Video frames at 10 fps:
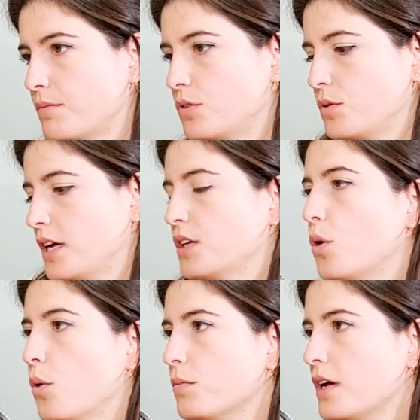doing at
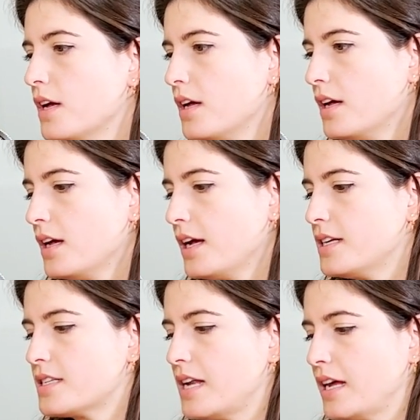home,
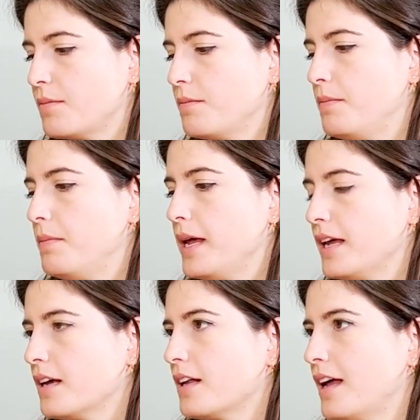it's like
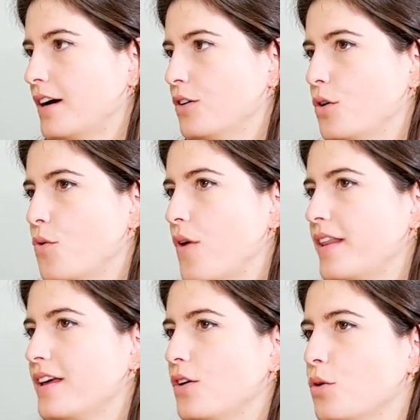being
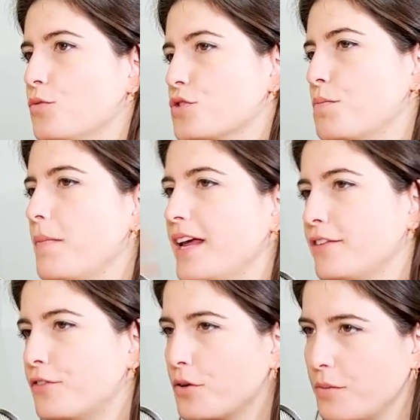already almost made
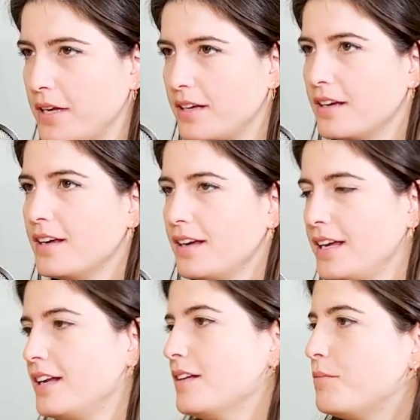for me
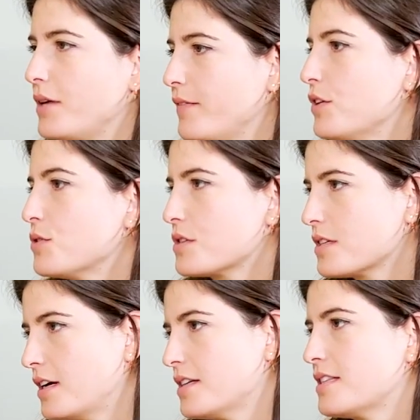in previous
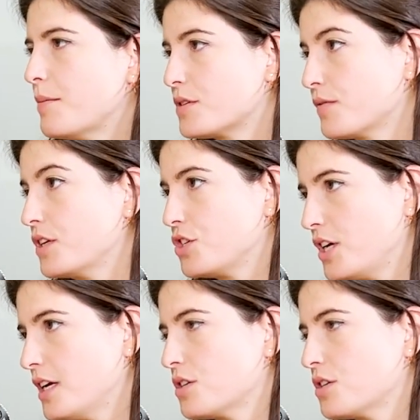steps of the chain.